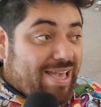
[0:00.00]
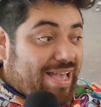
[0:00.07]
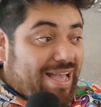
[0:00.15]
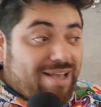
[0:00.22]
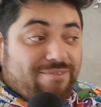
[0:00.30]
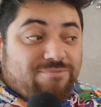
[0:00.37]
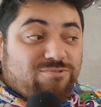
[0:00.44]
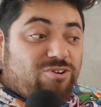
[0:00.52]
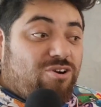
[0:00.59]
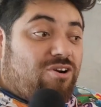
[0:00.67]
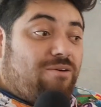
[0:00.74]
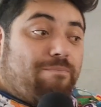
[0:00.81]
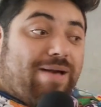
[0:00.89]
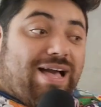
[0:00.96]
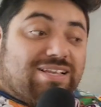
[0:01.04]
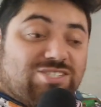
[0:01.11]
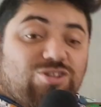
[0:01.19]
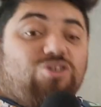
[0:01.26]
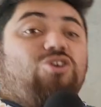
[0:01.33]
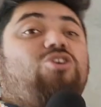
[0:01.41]
After
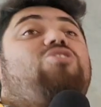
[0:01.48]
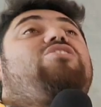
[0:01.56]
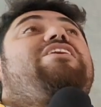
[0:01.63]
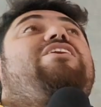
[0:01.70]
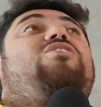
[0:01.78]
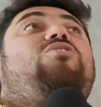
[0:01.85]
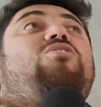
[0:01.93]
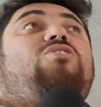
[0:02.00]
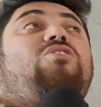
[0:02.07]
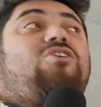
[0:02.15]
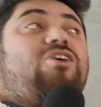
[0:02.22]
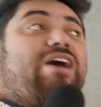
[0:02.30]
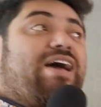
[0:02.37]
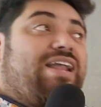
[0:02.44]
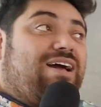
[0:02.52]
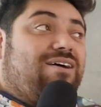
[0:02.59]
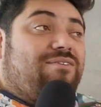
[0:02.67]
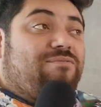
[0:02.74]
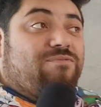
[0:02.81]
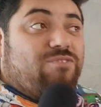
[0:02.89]
Pastel Holy Whore and
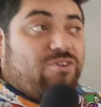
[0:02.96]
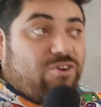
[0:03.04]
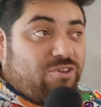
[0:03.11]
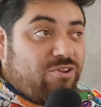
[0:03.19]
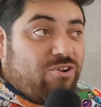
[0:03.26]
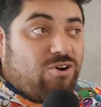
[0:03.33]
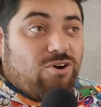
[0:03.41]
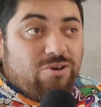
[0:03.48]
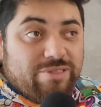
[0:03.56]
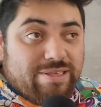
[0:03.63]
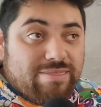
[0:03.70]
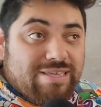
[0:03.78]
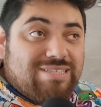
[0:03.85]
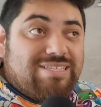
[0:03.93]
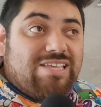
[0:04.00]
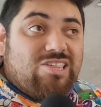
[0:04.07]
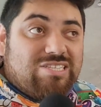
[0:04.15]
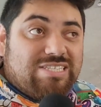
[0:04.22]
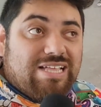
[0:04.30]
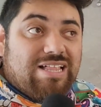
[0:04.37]
after, you know, all the things that
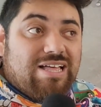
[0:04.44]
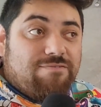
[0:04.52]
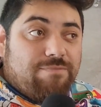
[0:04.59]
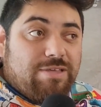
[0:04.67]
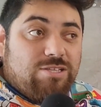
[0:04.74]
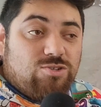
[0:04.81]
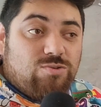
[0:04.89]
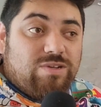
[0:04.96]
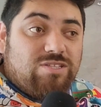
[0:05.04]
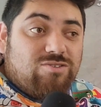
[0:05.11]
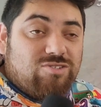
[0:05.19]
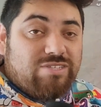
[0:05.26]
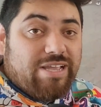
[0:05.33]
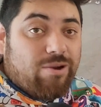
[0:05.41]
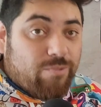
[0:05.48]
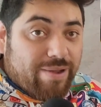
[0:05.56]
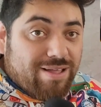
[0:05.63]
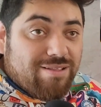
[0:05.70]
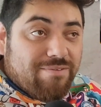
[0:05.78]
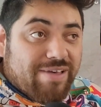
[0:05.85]
Gizelle have been doing to stay
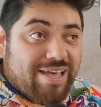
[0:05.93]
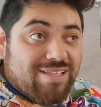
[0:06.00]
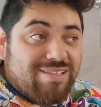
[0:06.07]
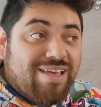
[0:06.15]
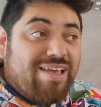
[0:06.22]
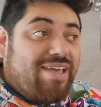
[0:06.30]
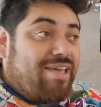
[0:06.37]
relevant,